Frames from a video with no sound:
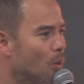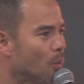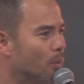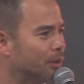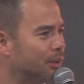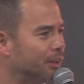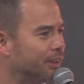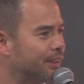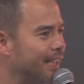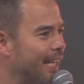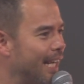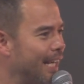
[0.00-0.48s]

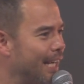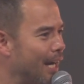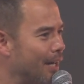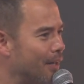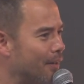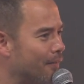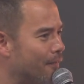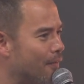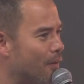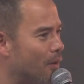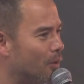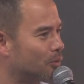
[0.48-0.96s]
Would you take out
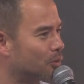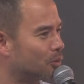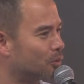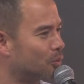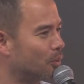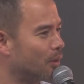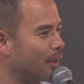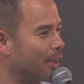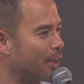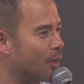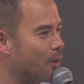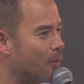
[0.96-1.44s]
your phones
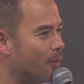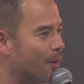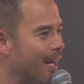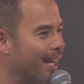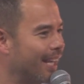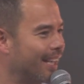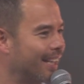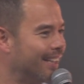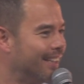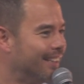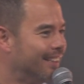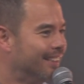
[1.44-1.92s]
really
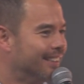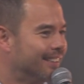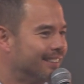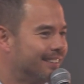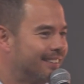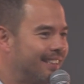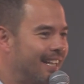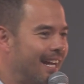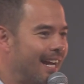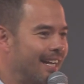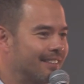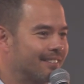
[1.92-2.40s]
quick?
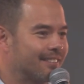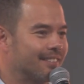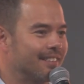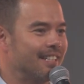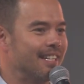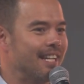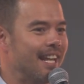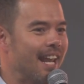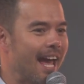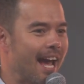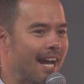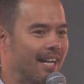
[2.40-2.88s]
Text
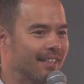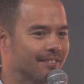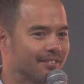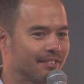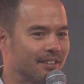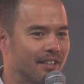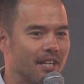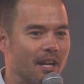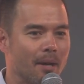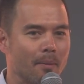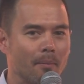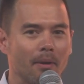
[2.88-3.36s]

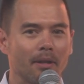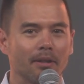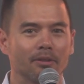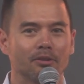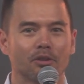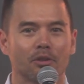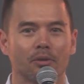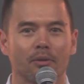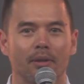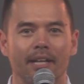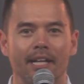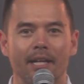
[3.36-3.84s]
NEXT, the number on the
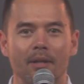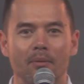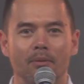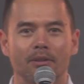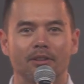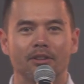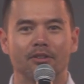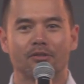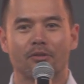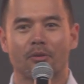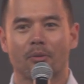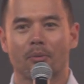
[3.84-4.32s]
screen,
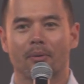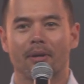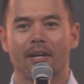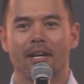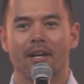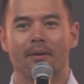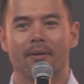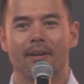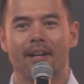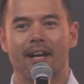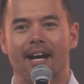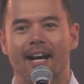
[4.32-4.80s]
which is
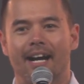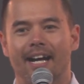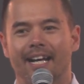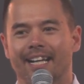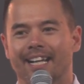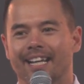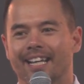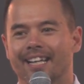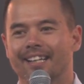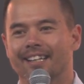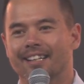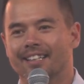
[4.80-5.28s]

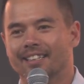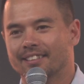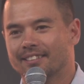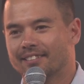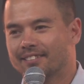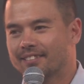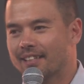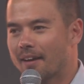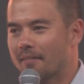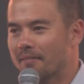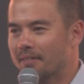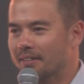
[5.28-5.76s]

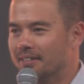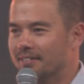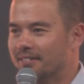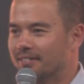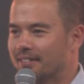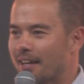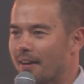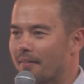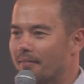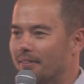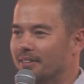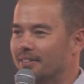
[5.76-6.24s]

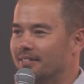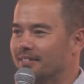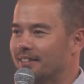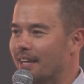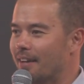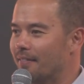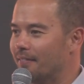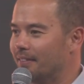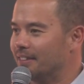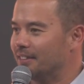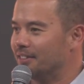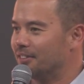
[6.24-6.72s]

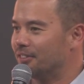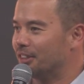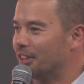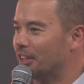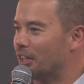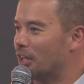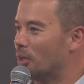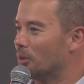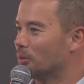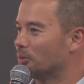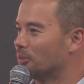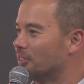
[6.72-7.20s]

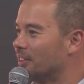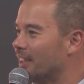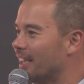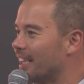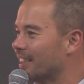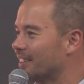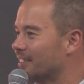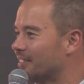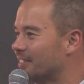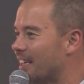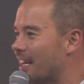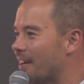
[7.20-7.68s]

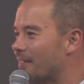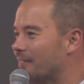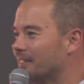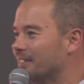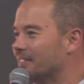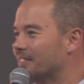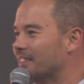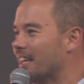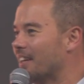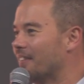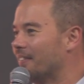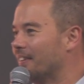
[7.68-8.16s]

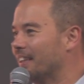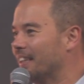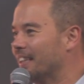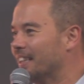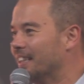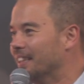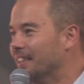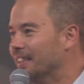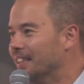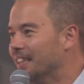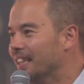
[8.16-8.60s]
309-777-0677.